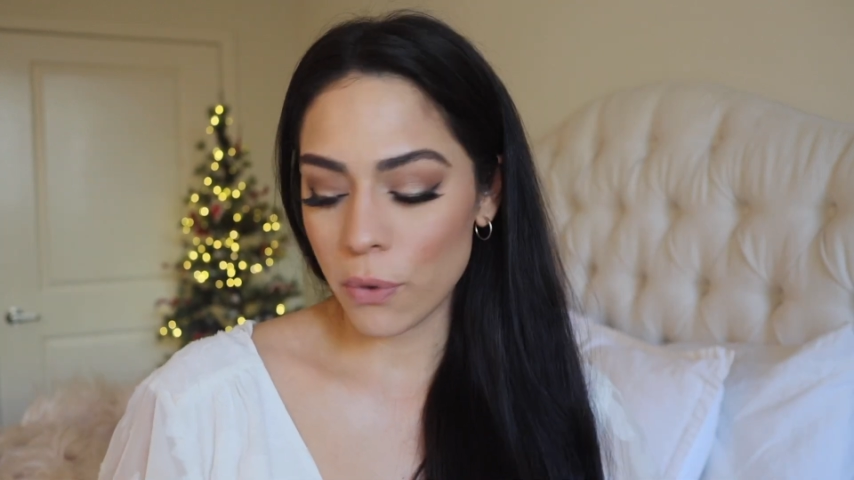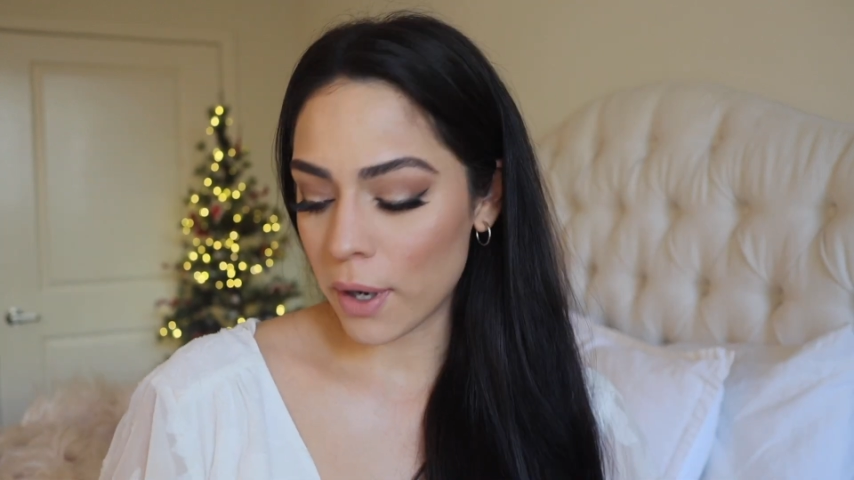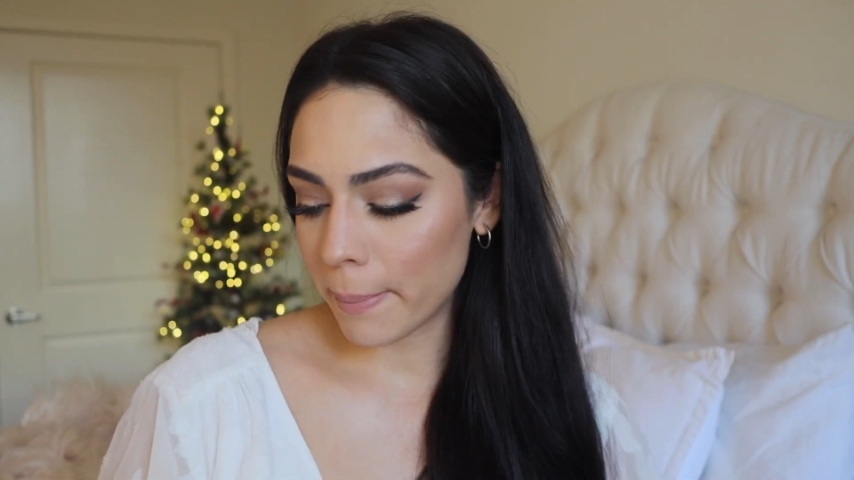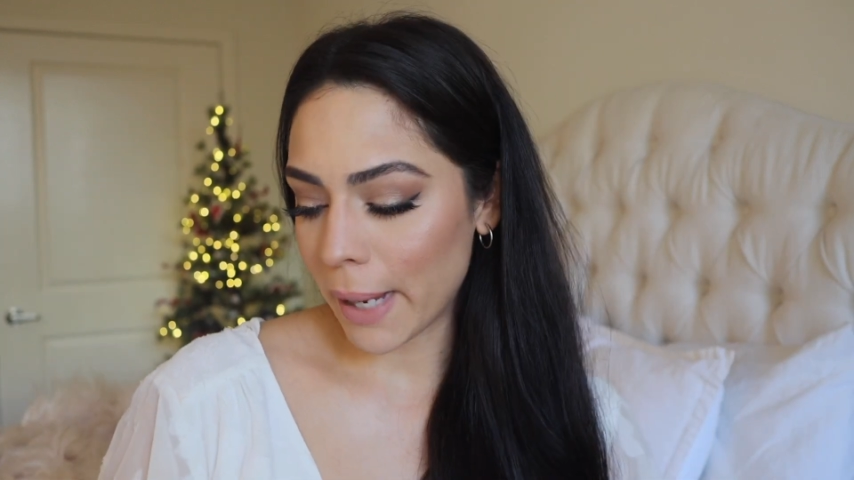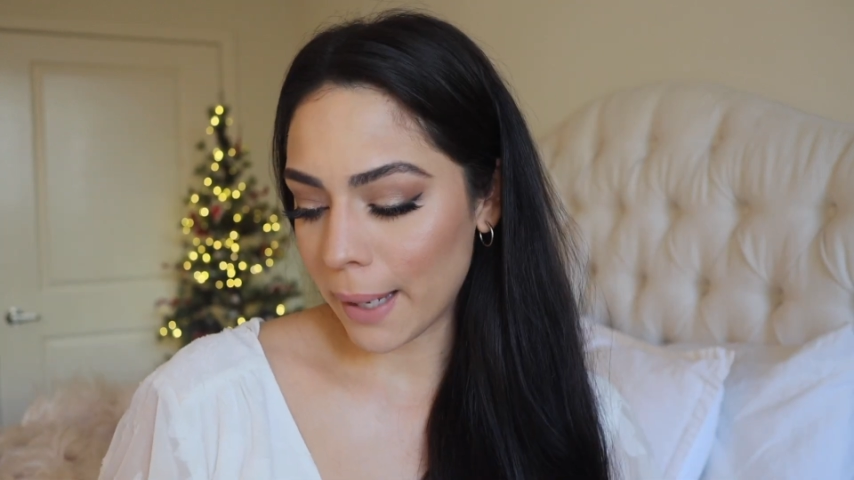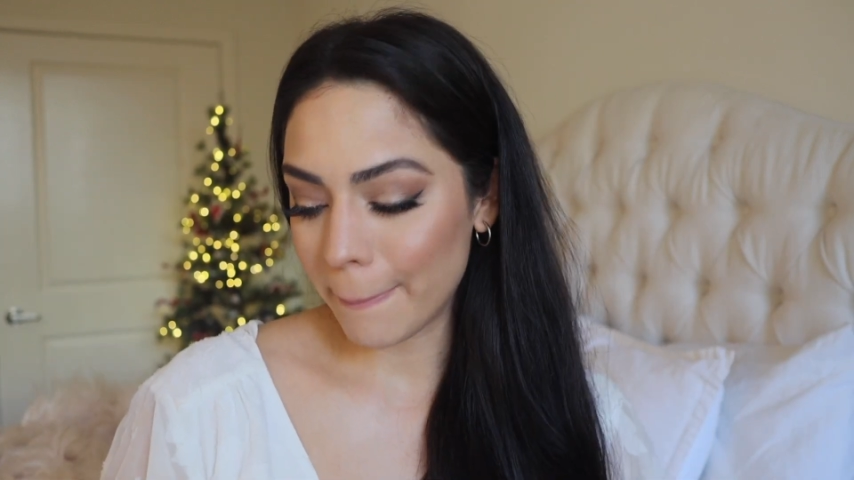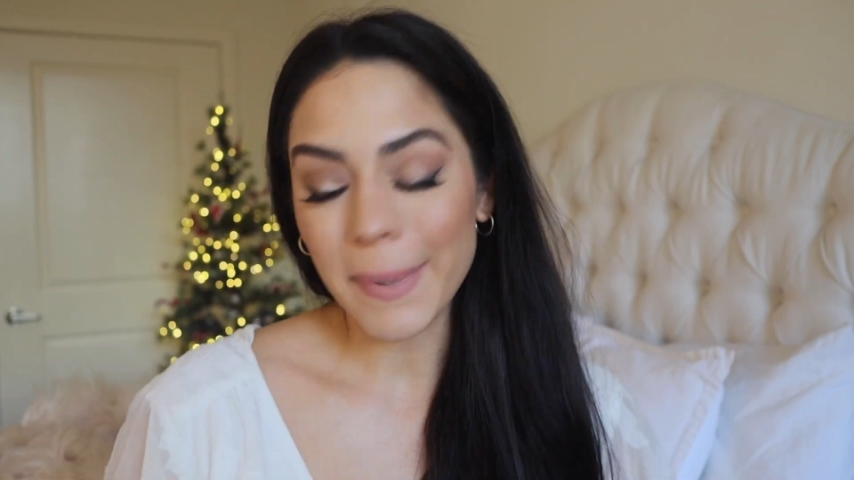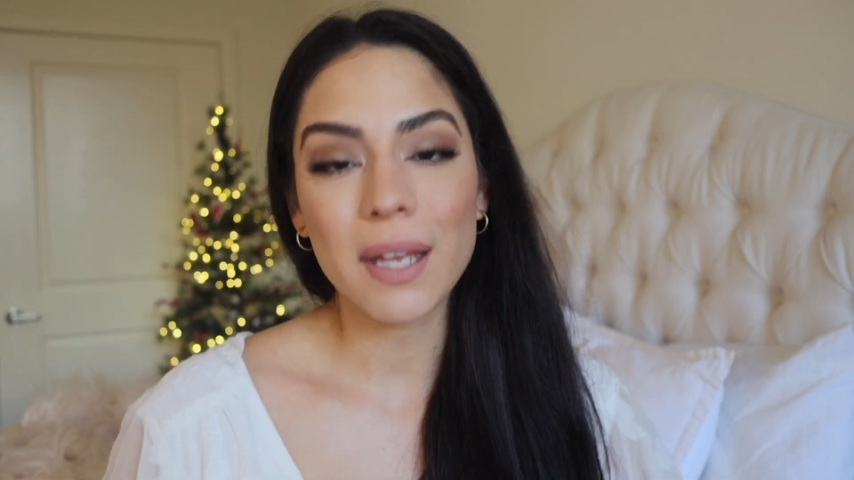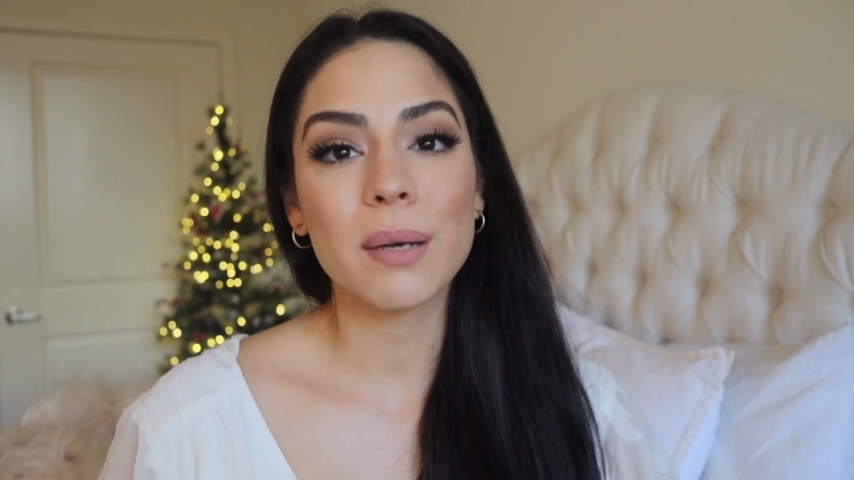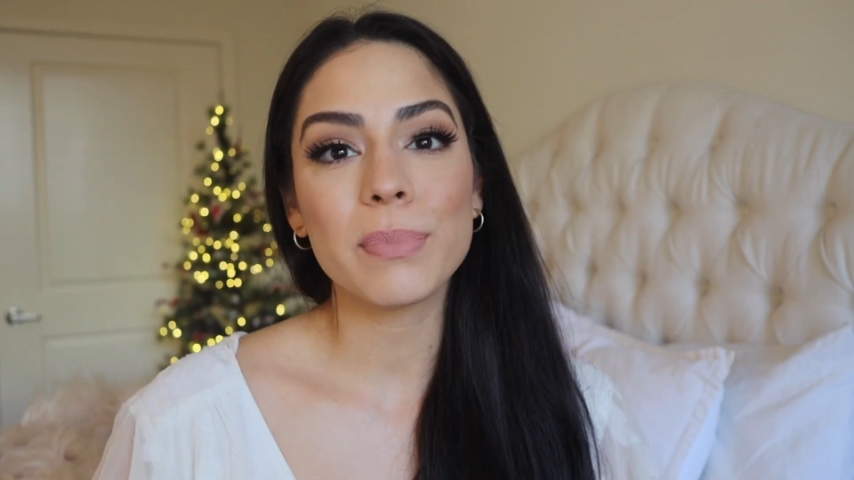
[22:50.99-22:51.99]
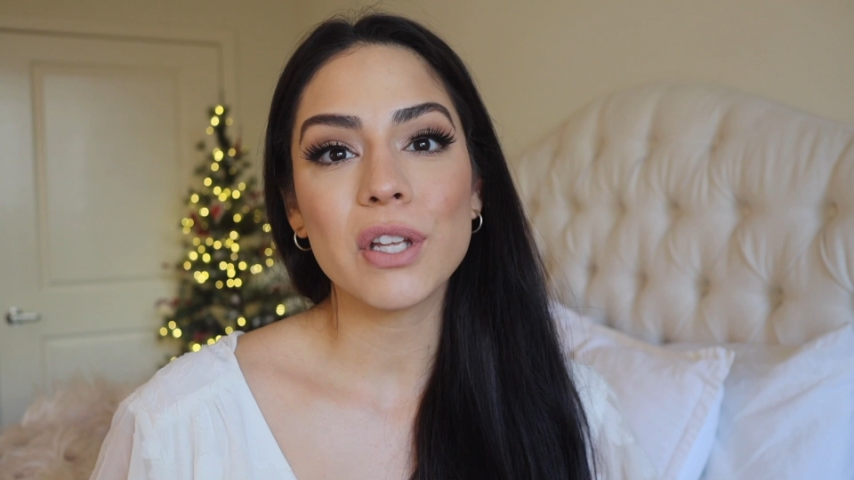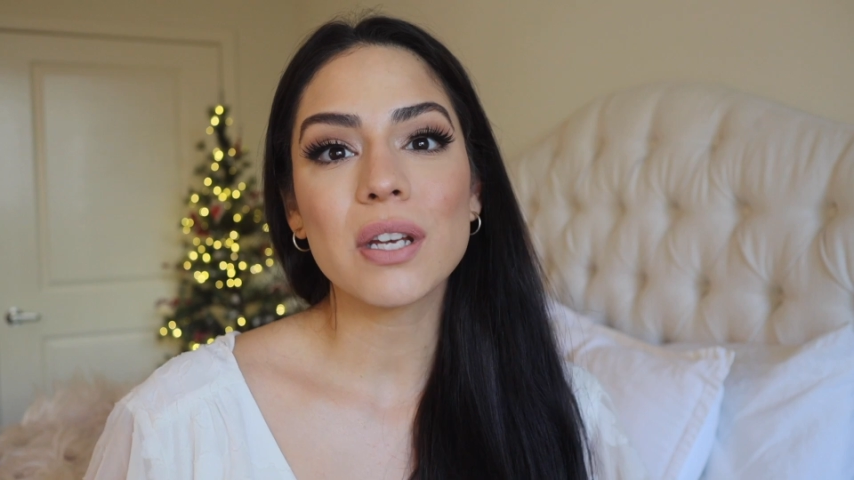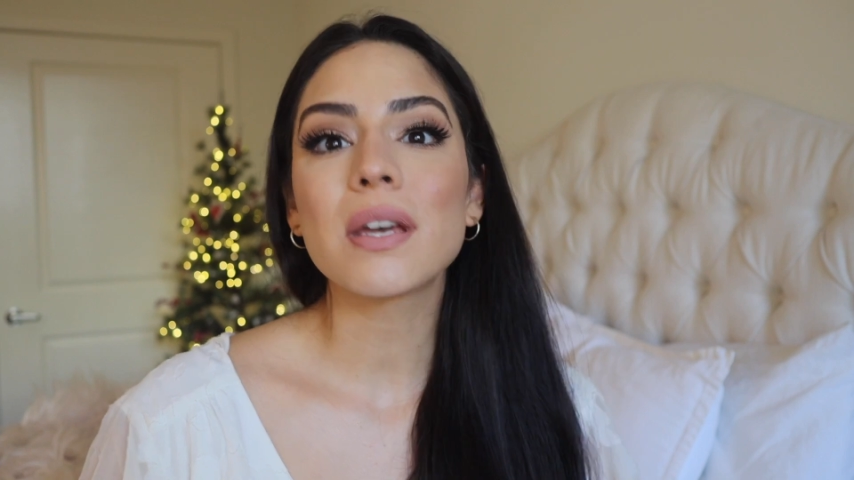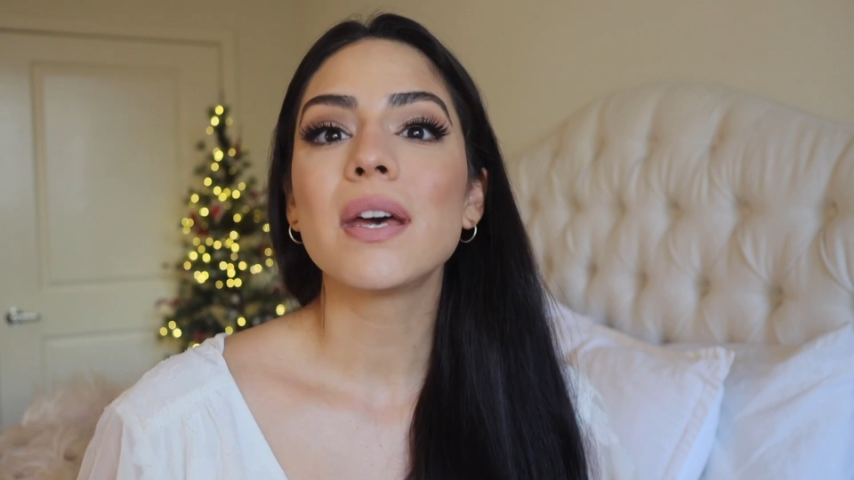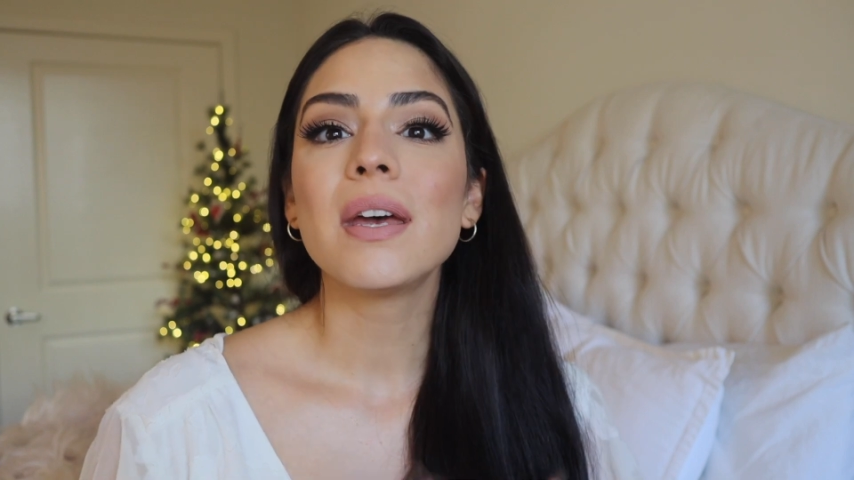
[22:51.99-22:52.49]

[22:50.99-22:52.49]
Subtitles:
for my makeup look.